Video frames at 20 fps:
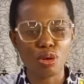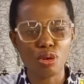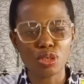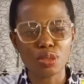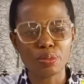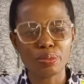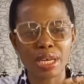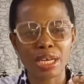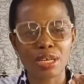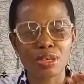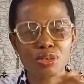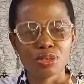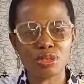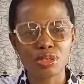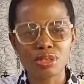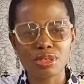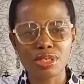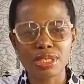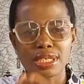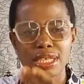old man
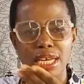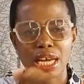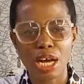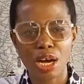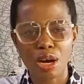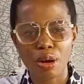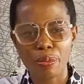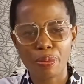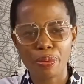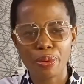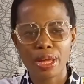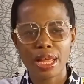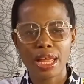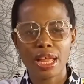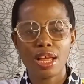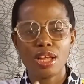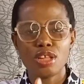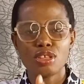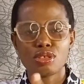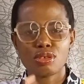couldn't help
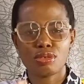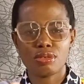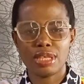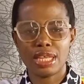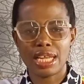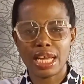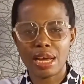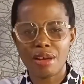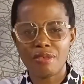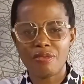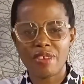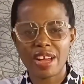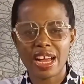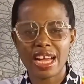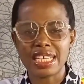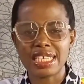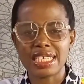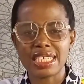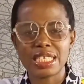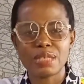to laugh
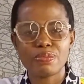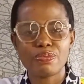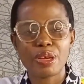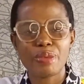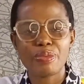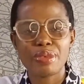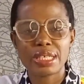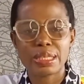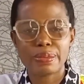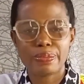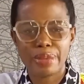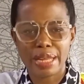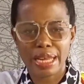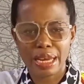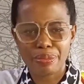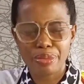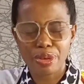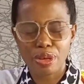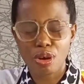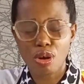at his baby's
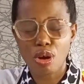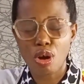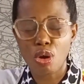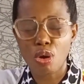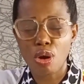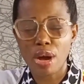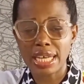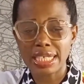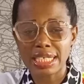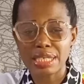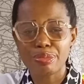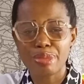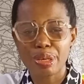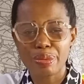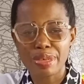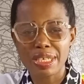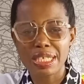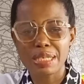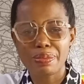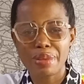blabbing, or at the
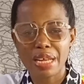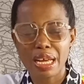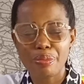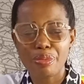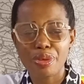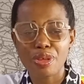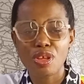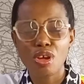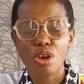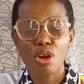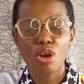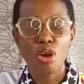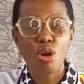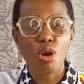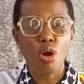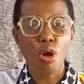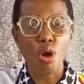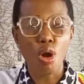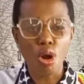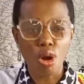baby's blabbing,
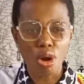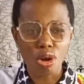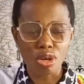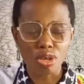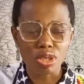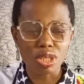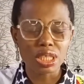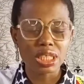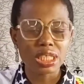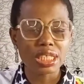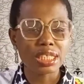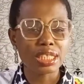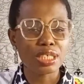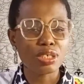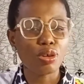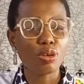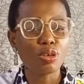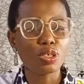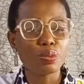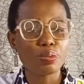or
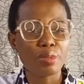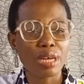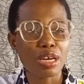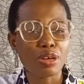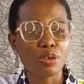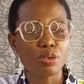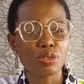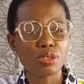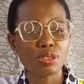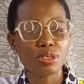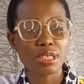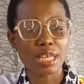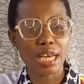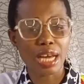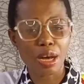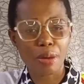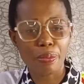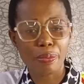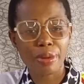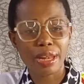the old man couldn't
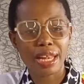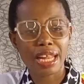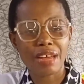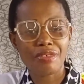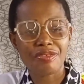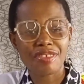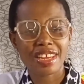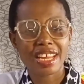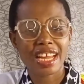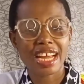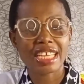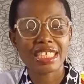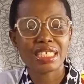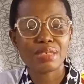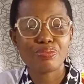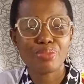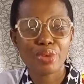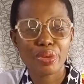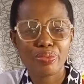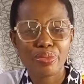help laughing at
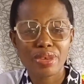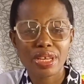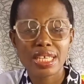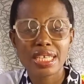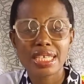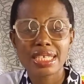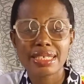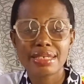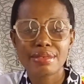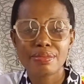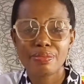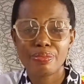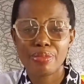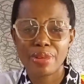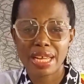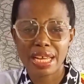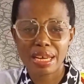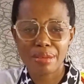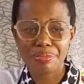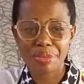the baby's
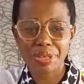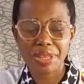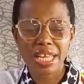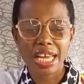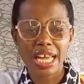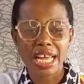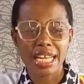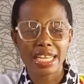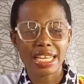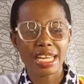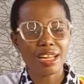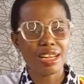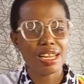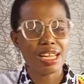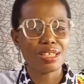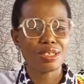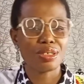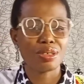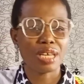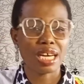blabbing. Now
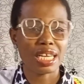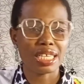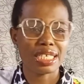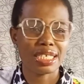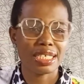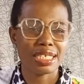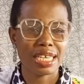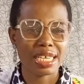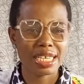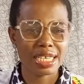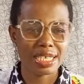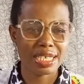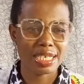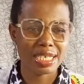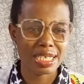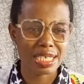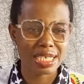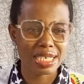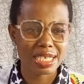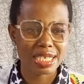let's look at the
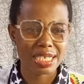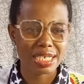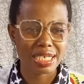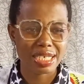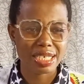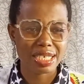sentence.